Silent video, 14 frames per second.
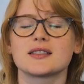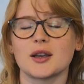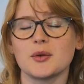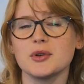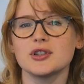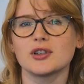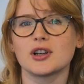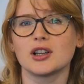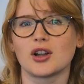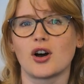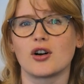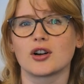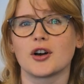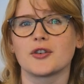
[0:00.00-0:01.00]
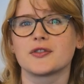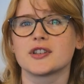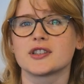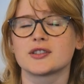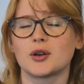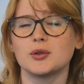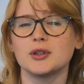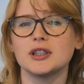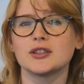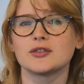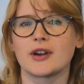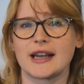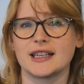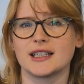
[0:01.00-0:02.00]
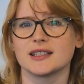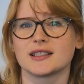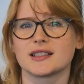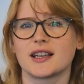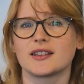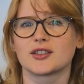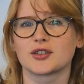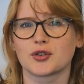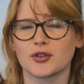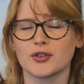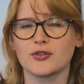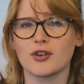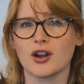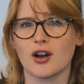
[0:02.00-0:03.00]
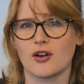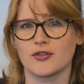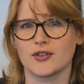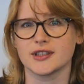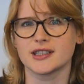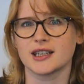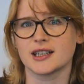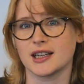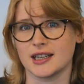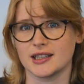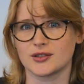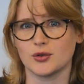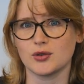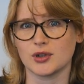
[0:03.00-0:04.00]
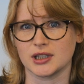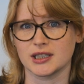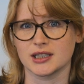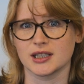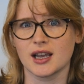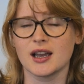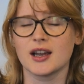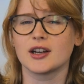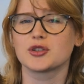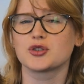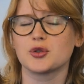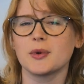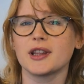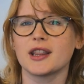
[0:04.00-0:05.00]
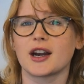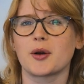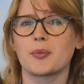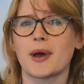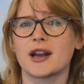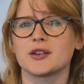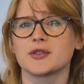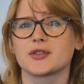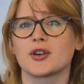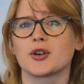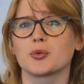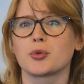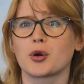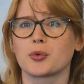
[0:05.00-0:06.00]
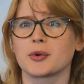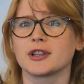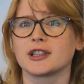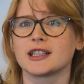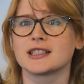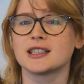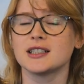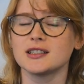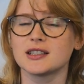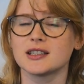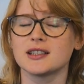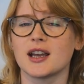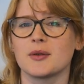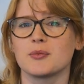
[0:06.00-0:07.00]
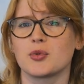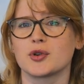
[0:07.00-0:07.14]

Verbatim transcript: Say we took a log of the solar irradiance at the Gridfree office in East Auckland, assuming that our panels are appropriately tilted and